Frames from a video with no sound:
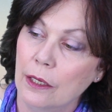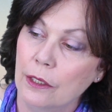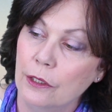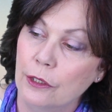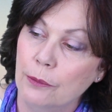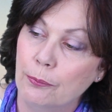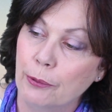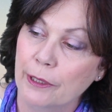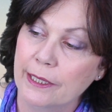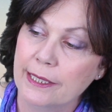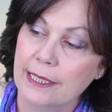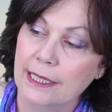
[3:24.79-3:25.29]

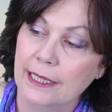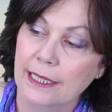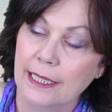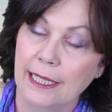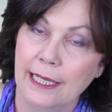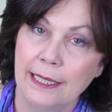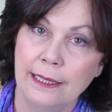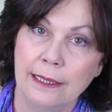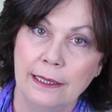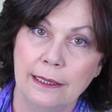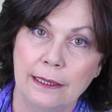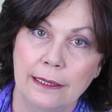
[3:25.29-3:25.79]
you press it
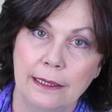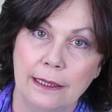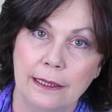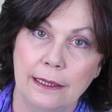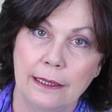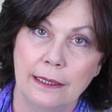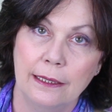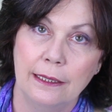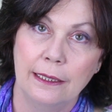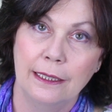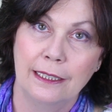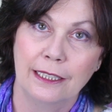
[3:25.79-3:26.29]
again
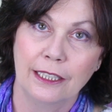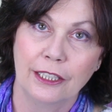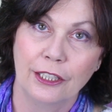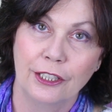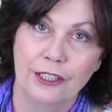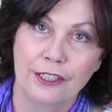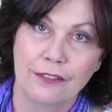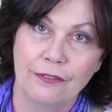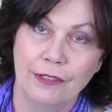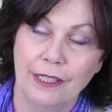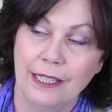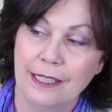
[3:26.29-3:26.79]
and it
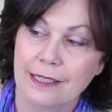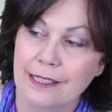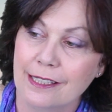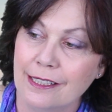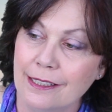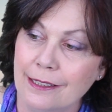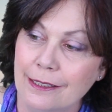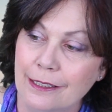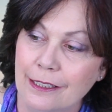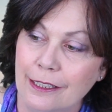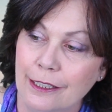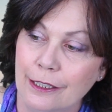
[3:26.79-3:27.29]
goes faster.
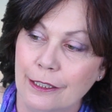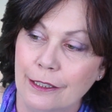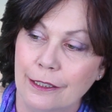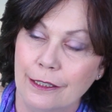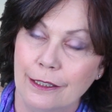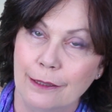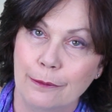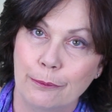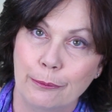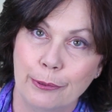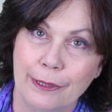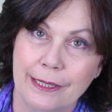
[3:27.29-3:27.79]

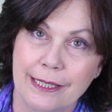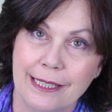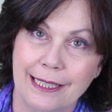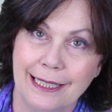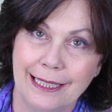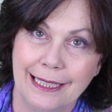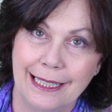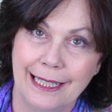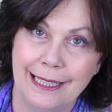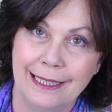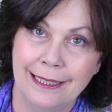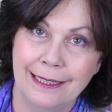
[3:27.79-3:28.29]
Press it
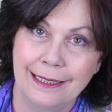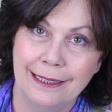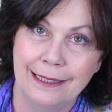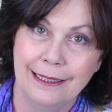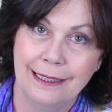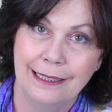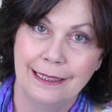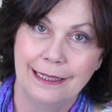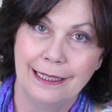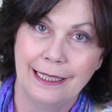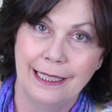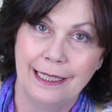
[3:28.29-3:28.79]
again
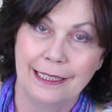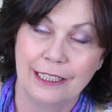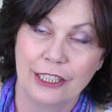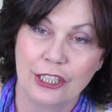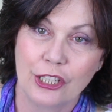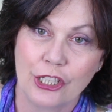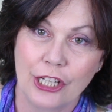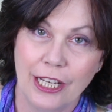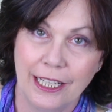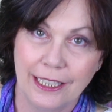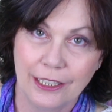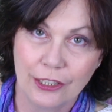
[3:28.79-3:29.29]
and it
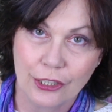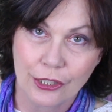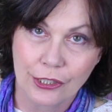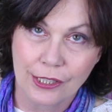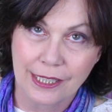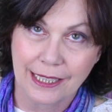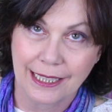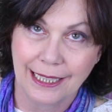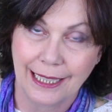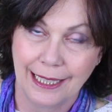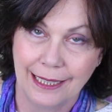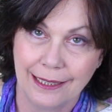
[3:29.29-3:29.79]

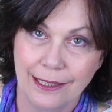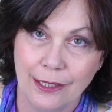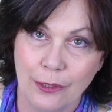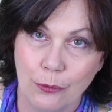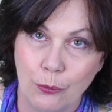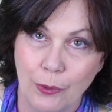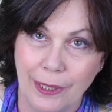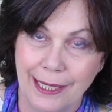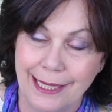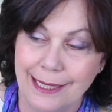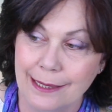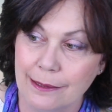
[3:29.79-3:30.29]
changes again the
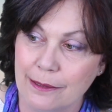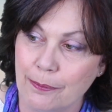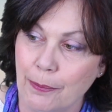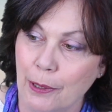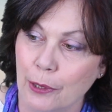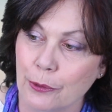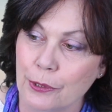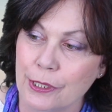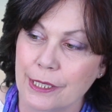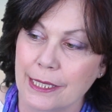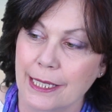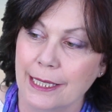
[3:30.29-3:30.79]
way it's
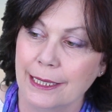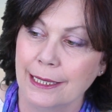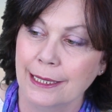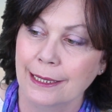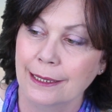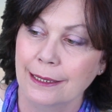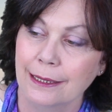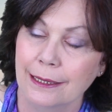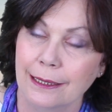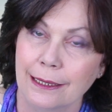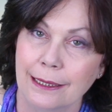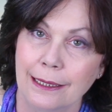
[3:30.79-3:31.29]
pulsating.
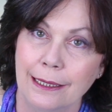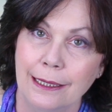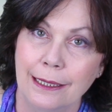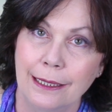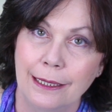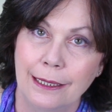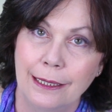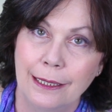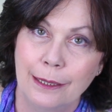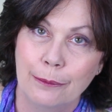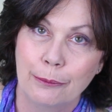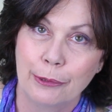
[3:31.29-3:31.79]

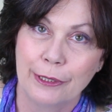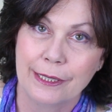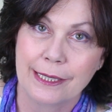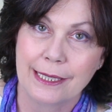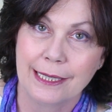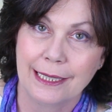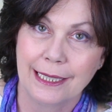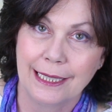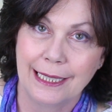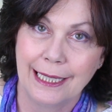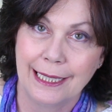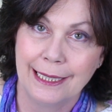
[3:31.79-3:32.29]
Press
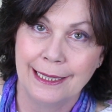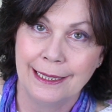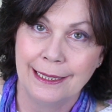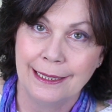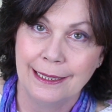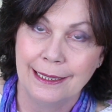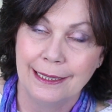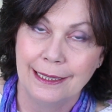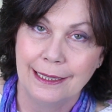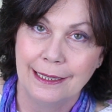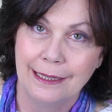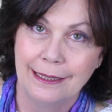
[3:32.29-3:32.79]
it again
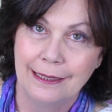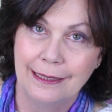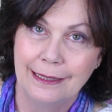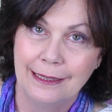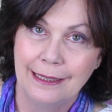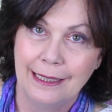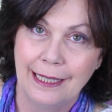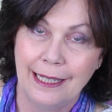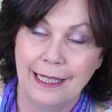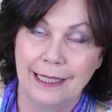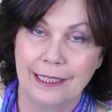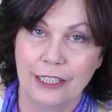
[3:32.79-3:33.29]

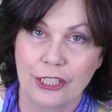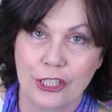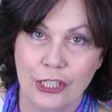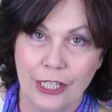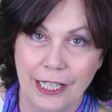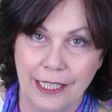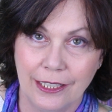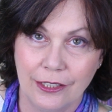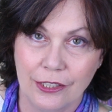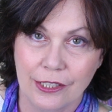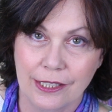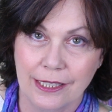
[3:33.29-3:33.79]
and it
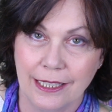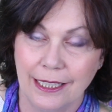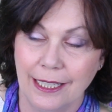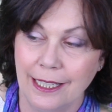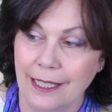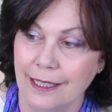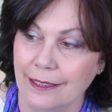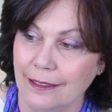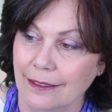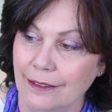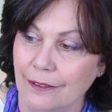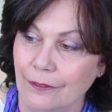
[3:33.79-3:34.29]
changes
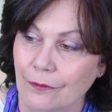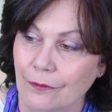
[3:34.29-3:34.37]
again.